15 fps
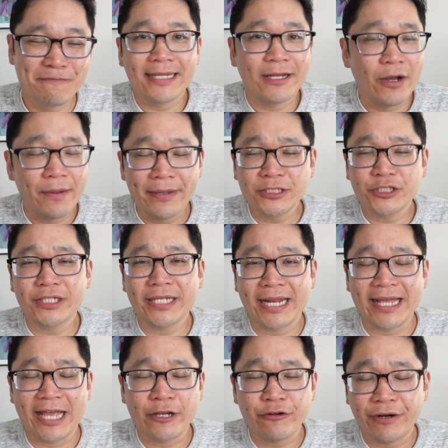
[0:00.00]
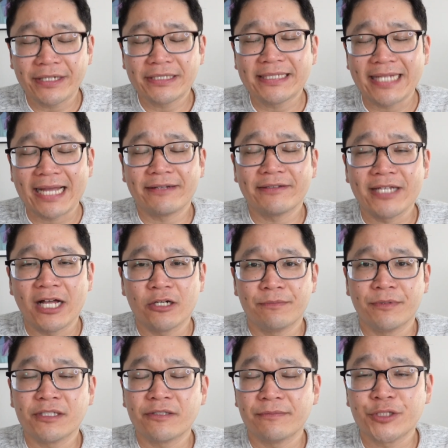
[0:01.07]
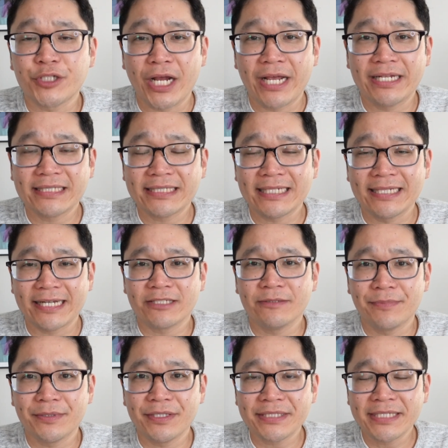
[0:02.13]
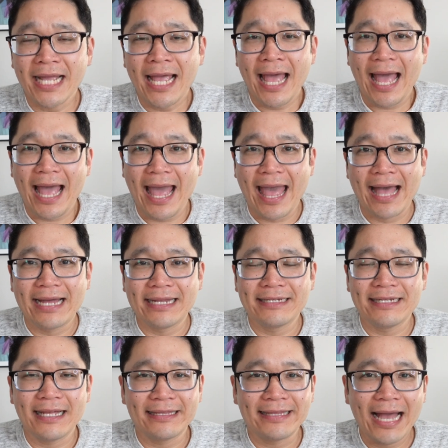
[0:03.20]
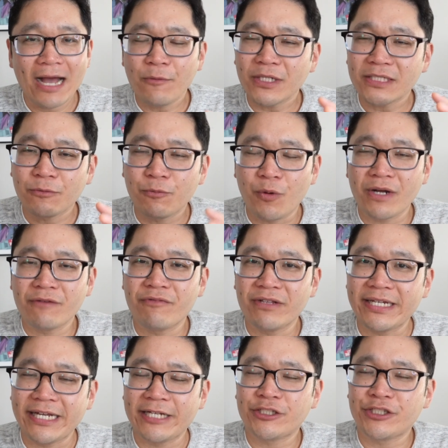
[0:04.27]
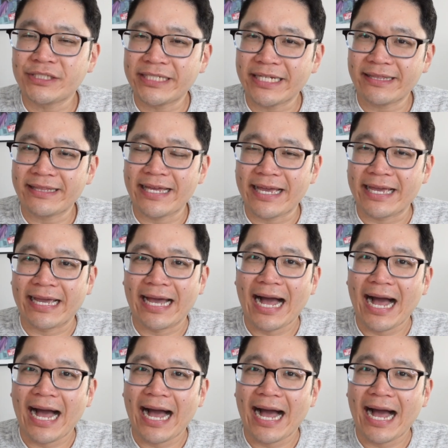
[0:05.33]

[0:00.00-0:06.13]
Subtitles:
Now, I mentioned getting a great stack of dollar books from J&S Collectibles, and that was one really interesting thing.